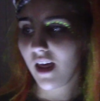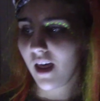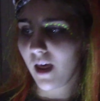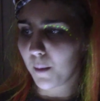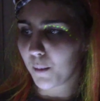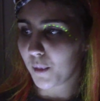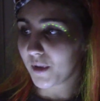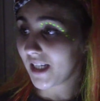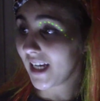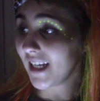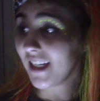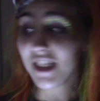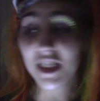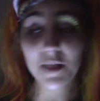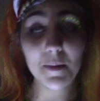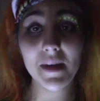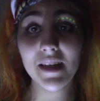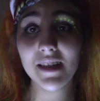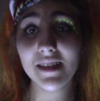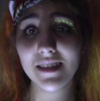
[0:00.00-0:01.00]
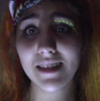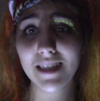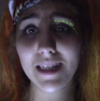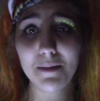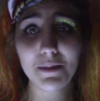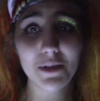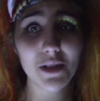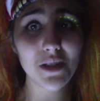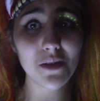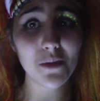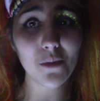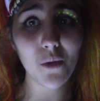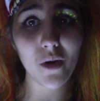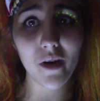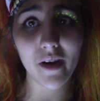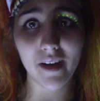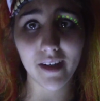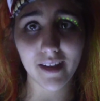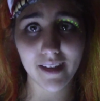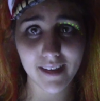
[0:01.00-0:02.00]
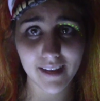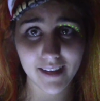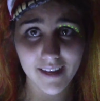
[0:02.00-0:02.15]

Pretending to be Asleep Doesn't Work.